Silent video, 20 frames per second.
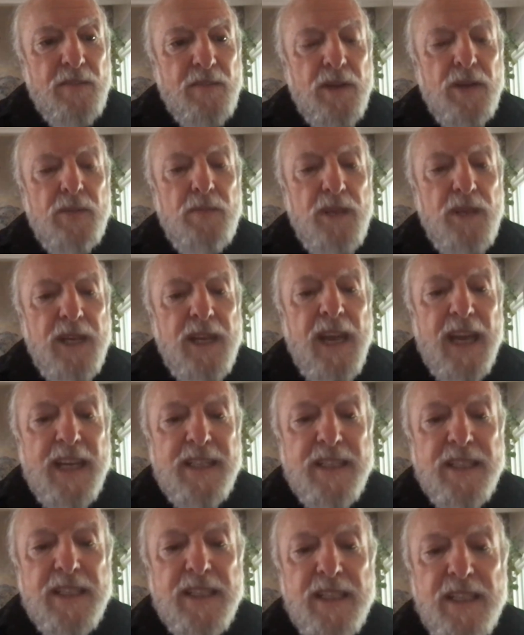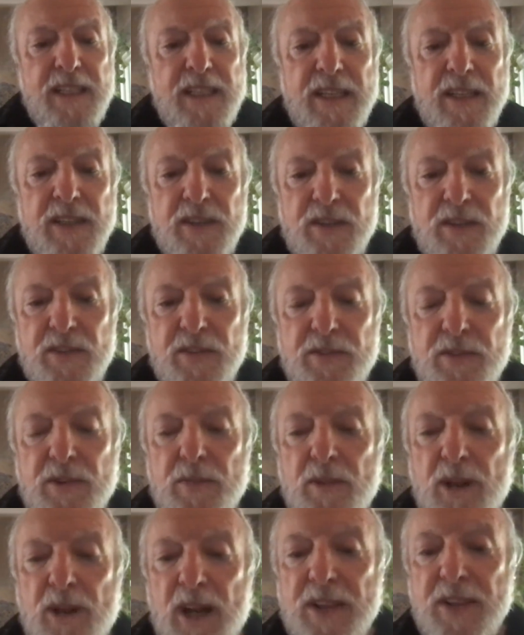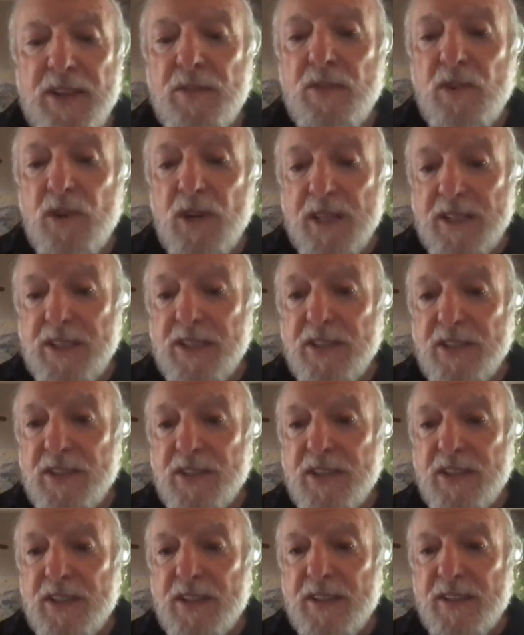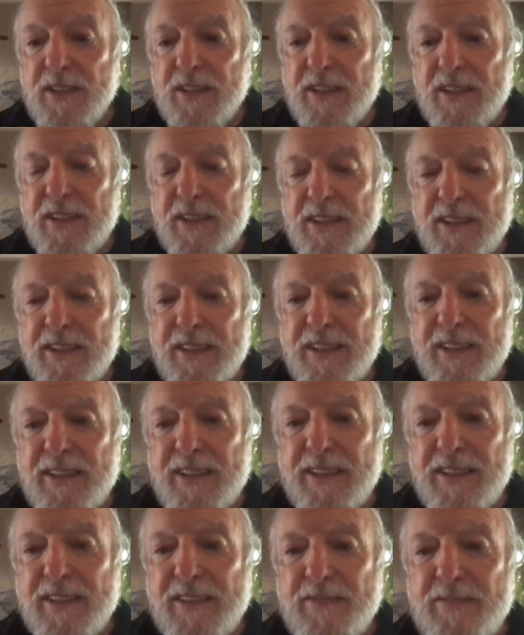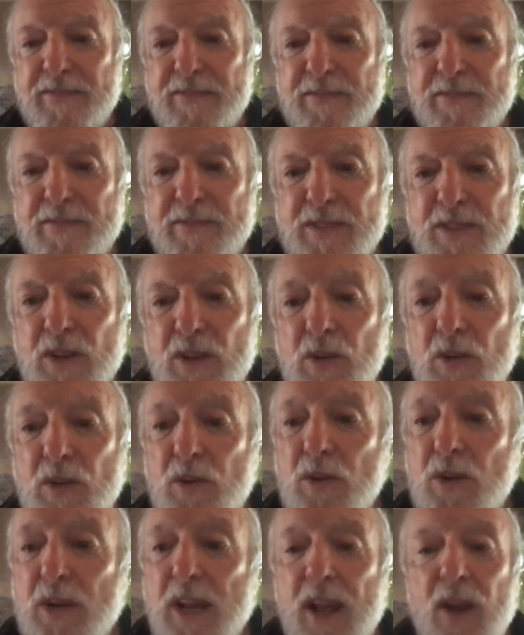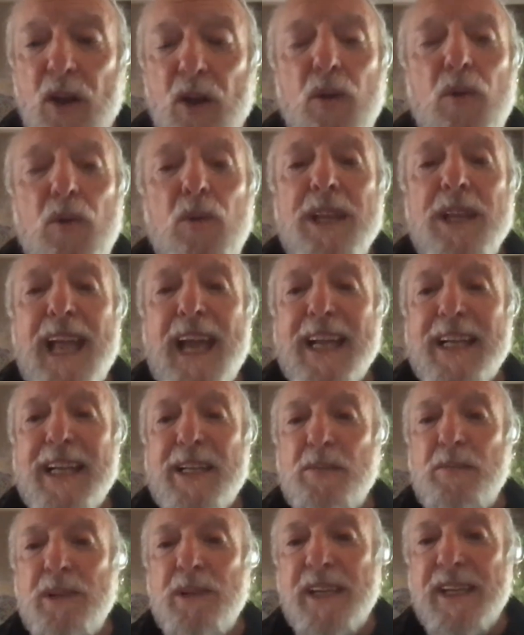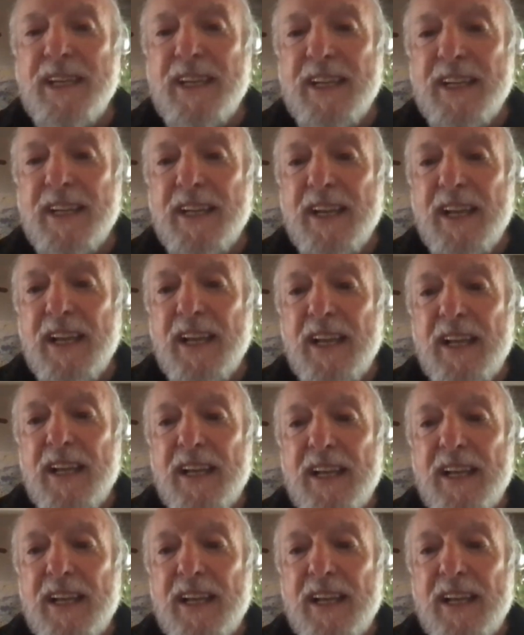But it'd be nice to hear from other voices. So who would like to begin?